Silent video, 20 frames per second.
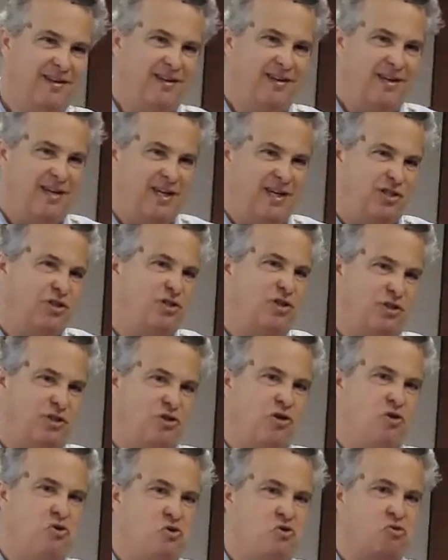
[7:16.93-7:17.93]
it's just
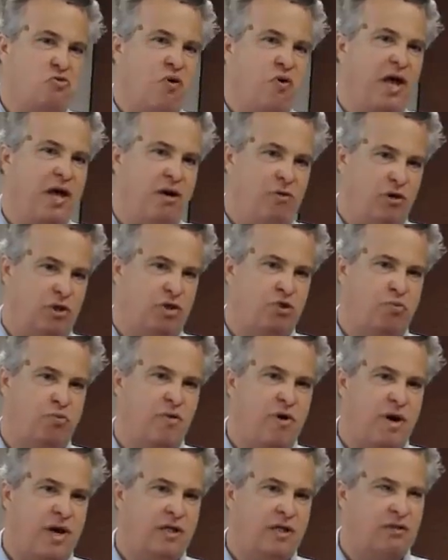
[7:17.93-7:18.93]
the new way to
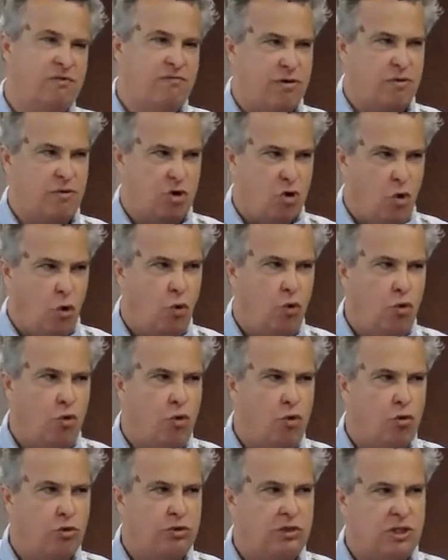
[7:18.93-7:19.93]
express a very
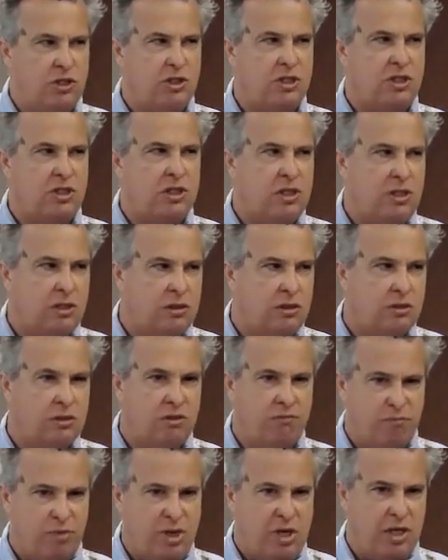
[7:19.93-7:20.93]
old disease
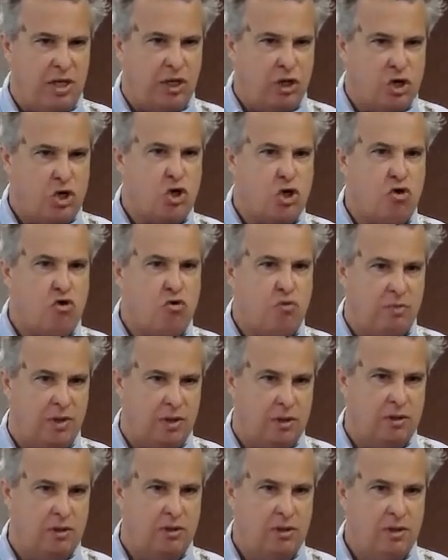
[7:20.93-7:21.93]
of being
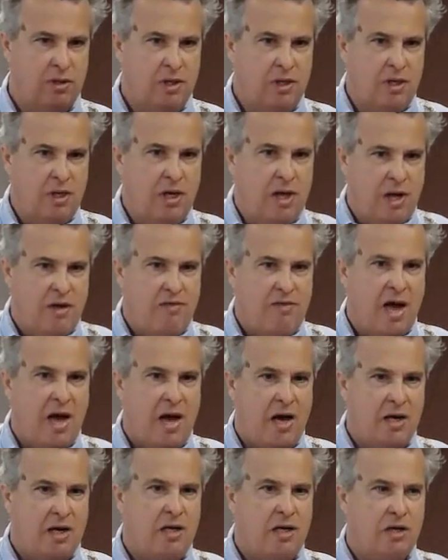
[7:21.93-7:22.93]
human. And
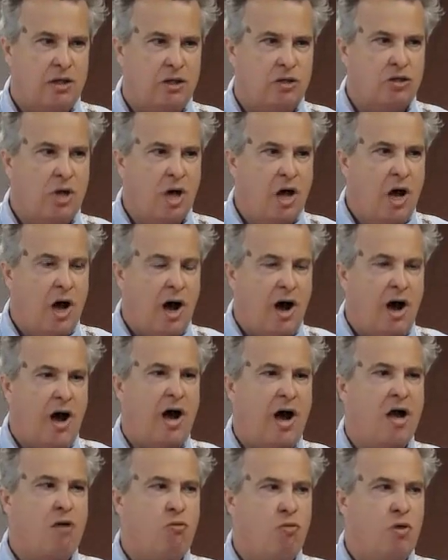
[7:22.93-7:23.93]
that is,
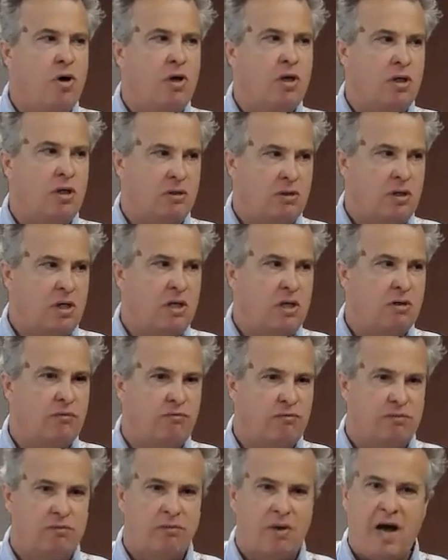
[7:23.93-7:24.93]
I want to
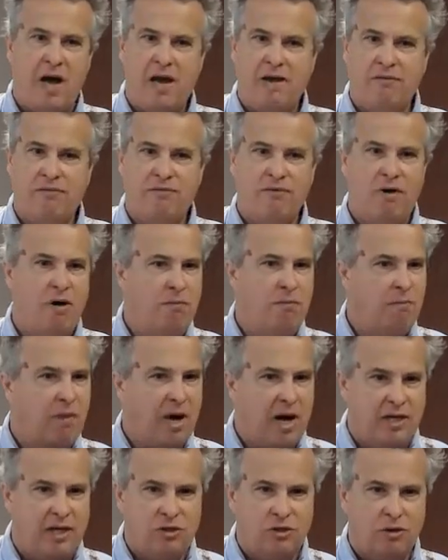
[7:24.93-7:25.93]
live life on
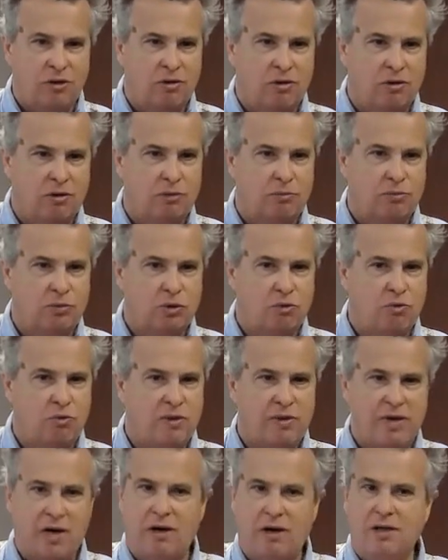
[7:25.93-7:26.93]
my terms
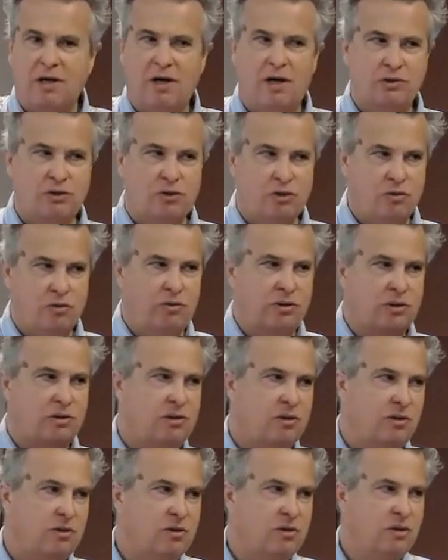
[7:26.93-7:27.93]
without
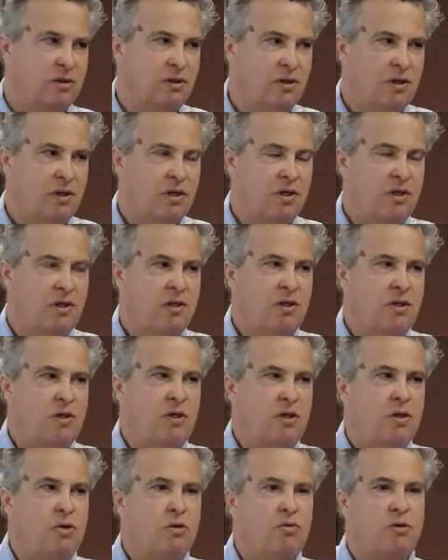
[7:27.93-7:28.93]
consequences,
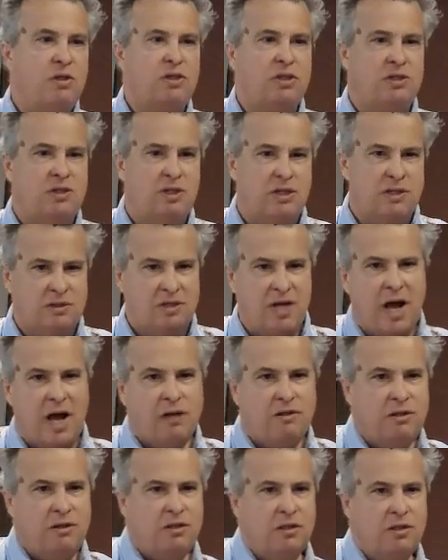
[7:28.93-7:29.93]
which is
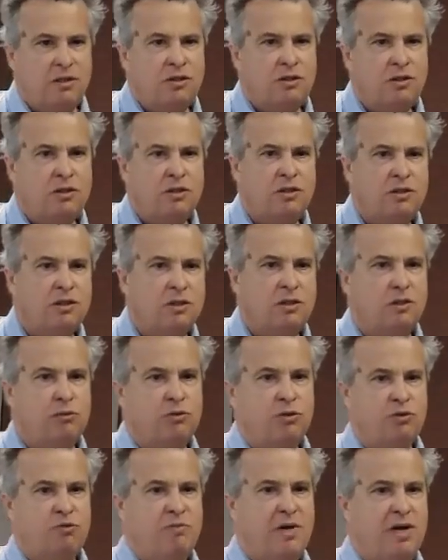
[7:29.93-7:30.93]
exactly the decision that
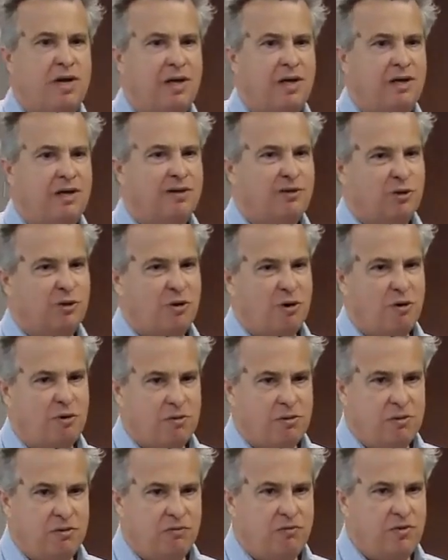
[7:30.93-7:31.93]
was made in the
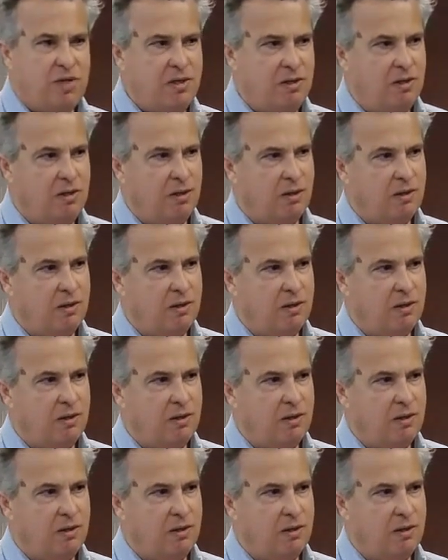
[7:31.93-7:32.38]
Garden of Eden.